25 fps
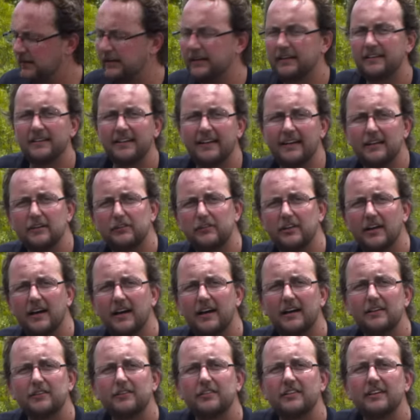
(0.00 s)
inlet
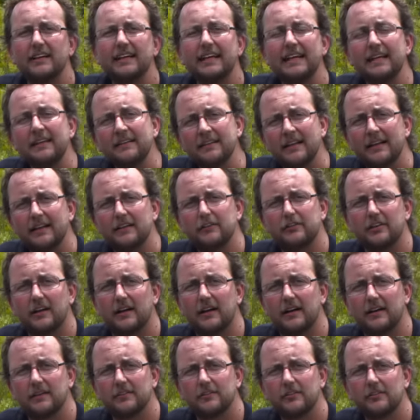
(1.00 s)
charge, inlet
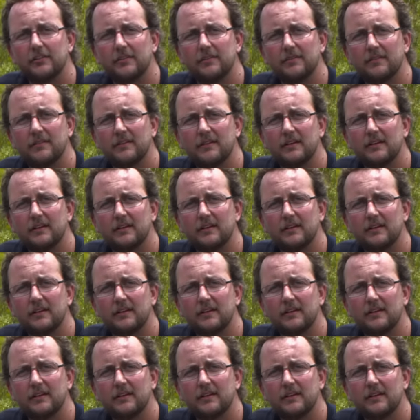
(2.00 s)
charge.